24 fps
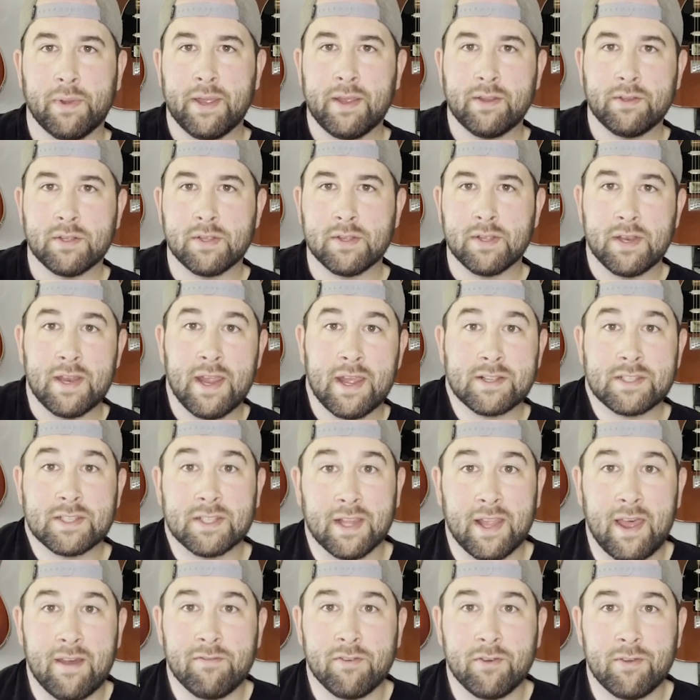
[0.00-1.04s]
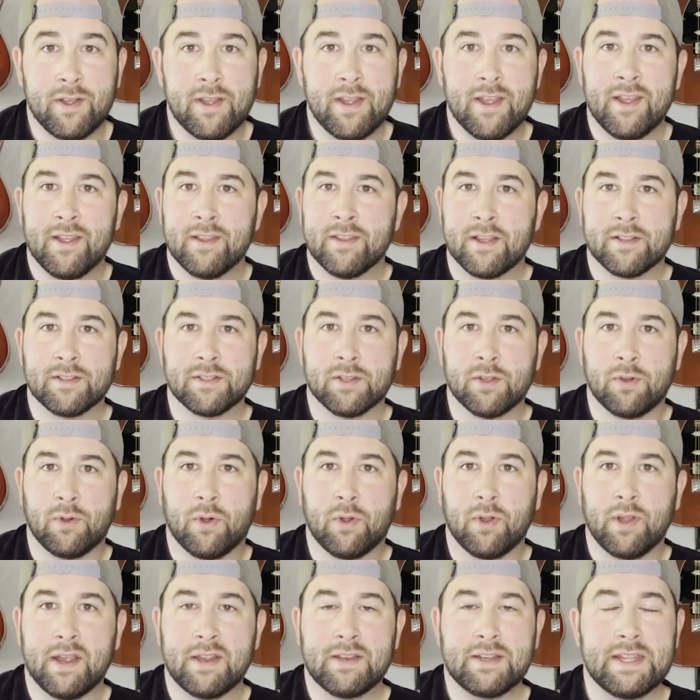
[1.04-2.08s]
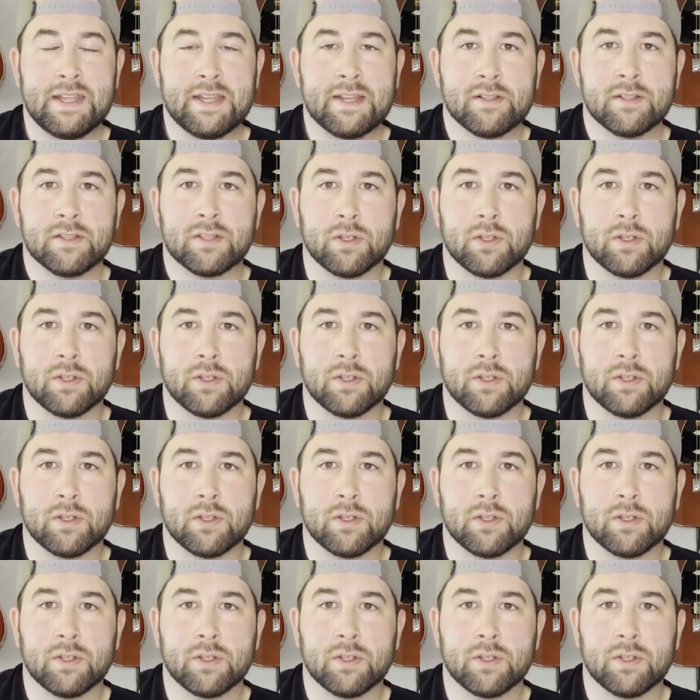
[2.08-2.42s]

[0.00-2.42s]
playing to the next level. That's the whole idea.